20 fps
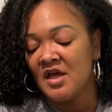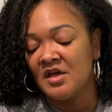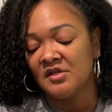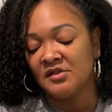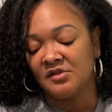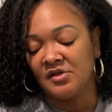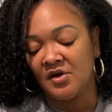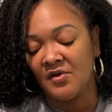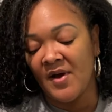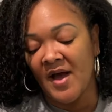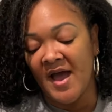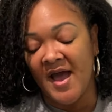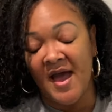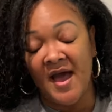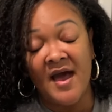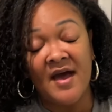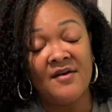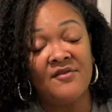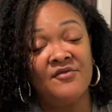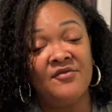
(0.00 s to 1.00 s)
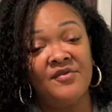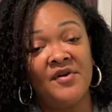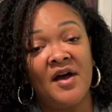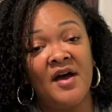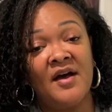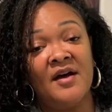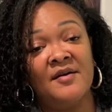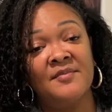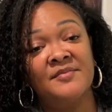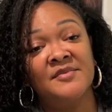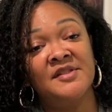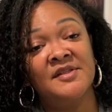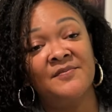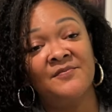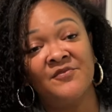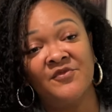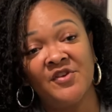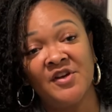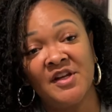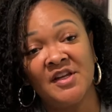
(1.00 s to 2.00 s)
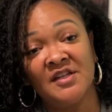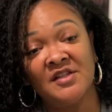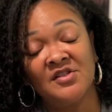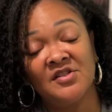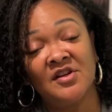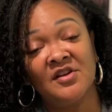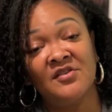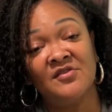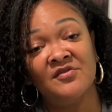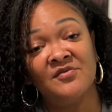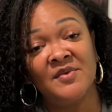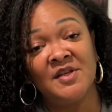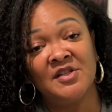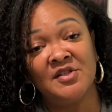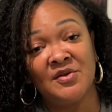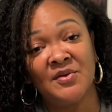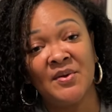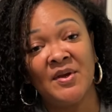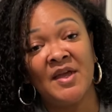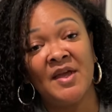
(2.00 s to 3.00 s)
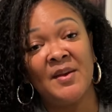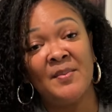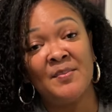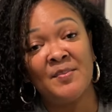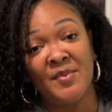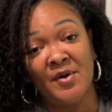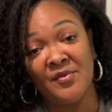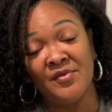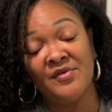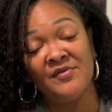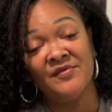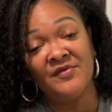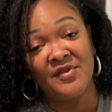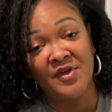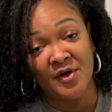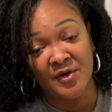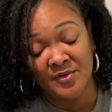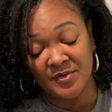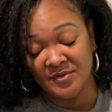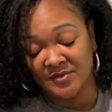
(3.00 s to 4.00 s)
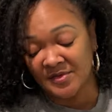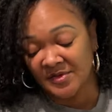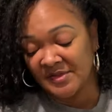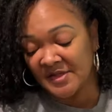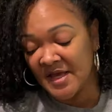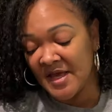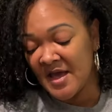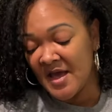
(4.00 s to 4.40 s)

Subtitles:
So I have some footage of me doing both of those.